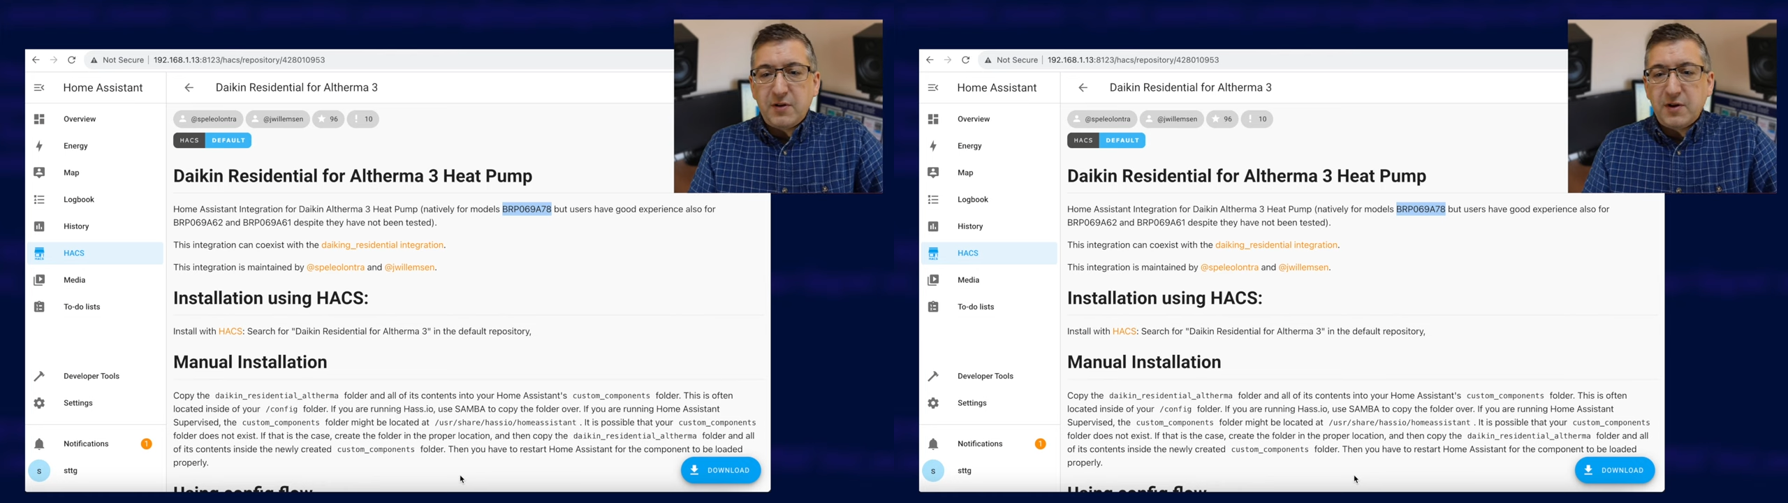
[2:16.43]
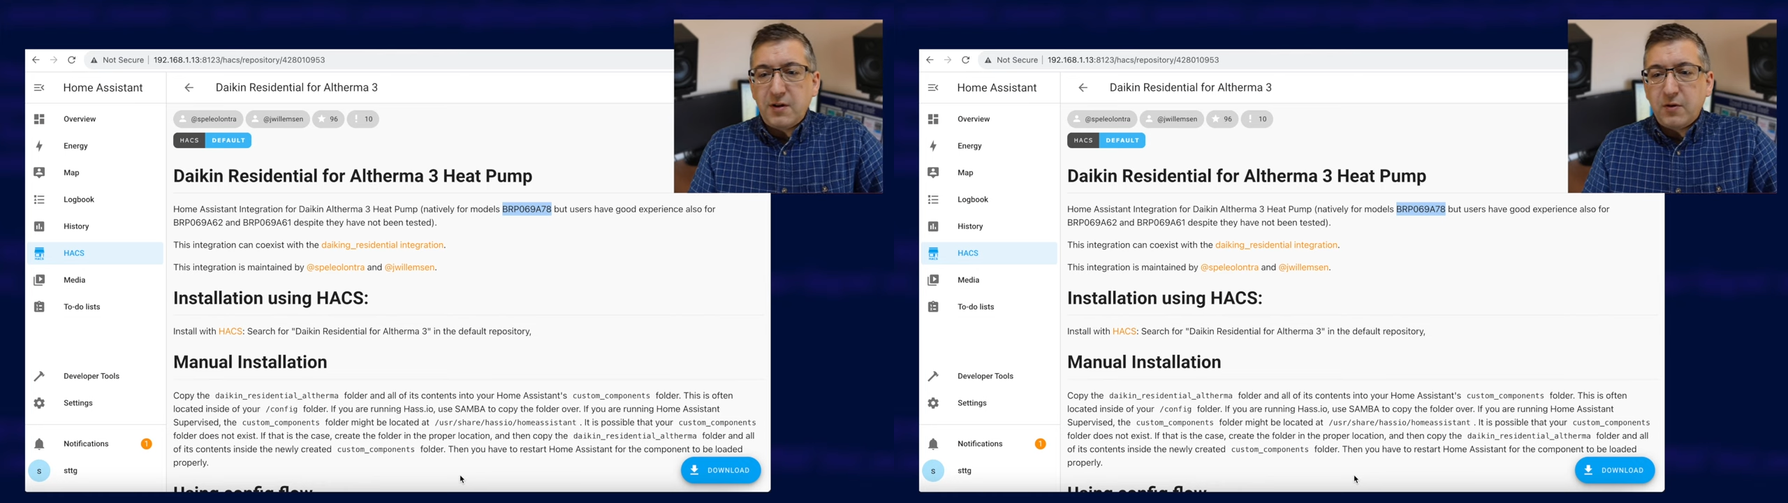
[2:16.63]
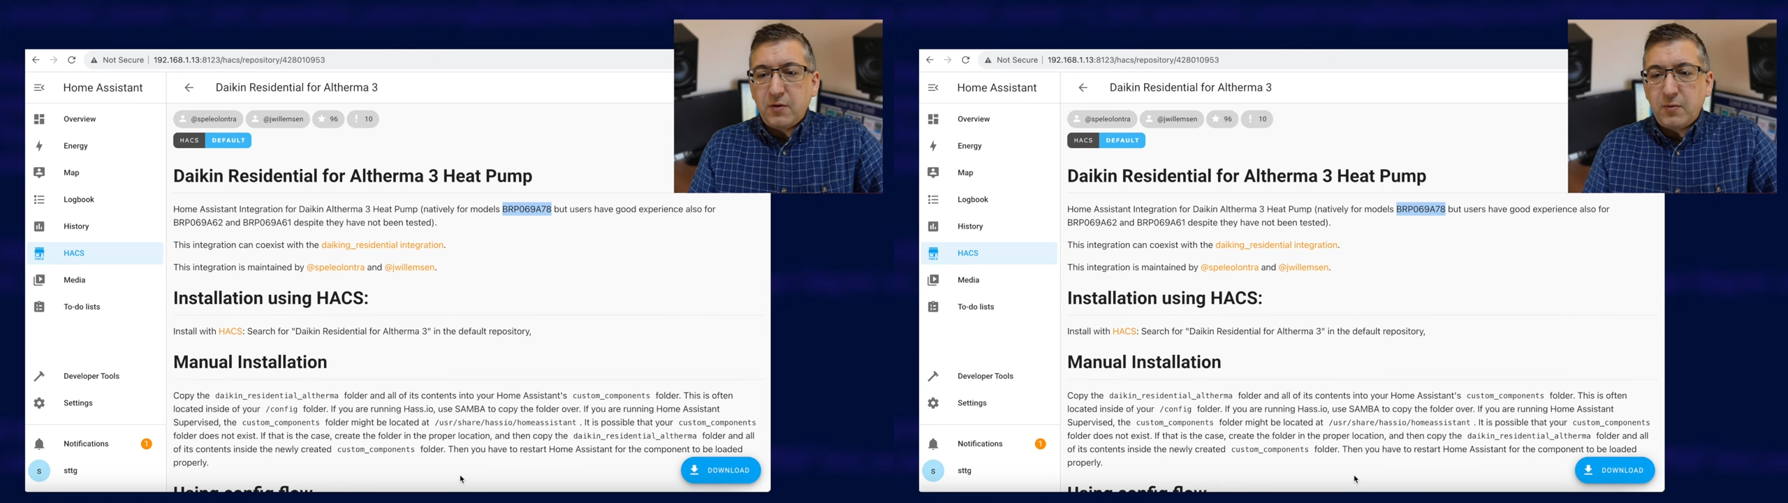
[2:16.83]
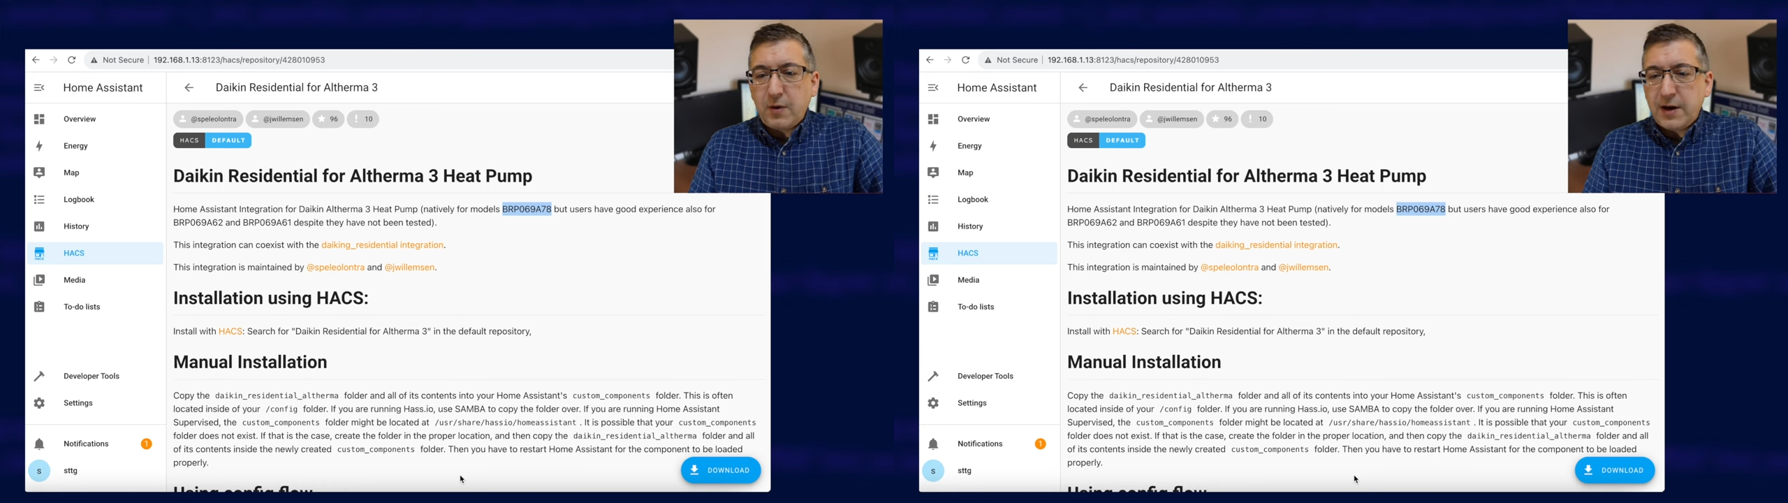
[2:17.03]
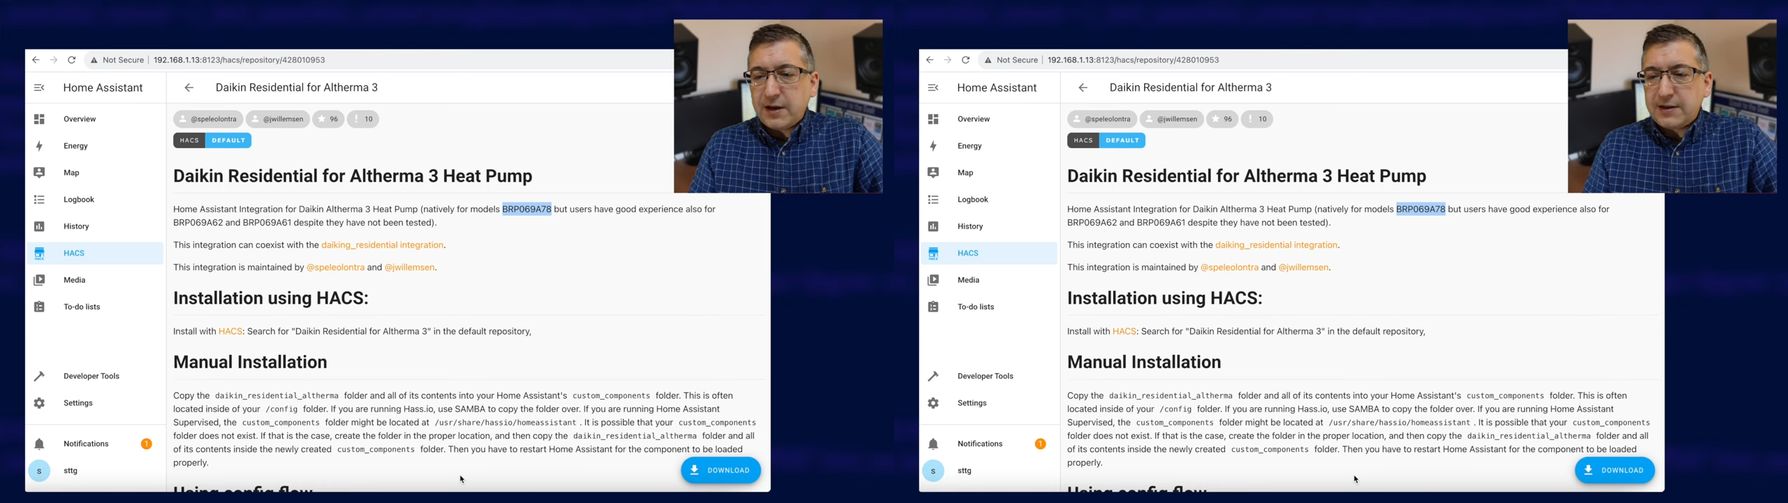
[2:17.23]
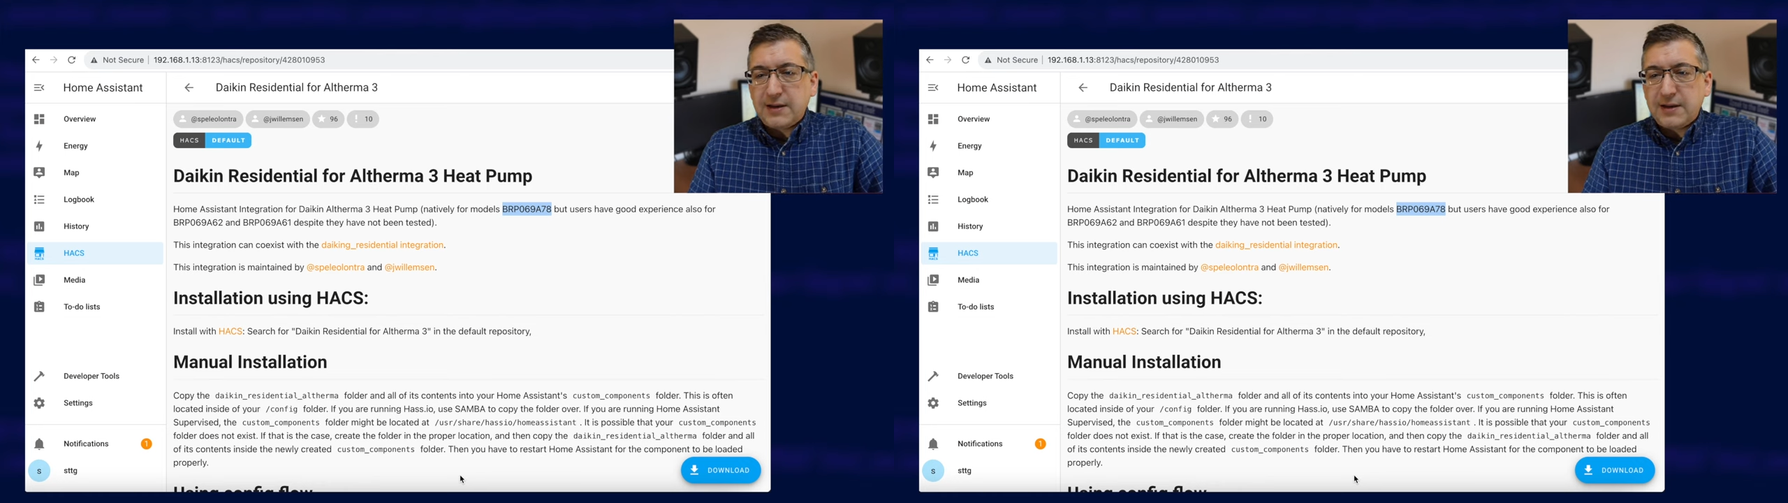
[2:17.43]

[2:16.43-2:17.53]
that your wireless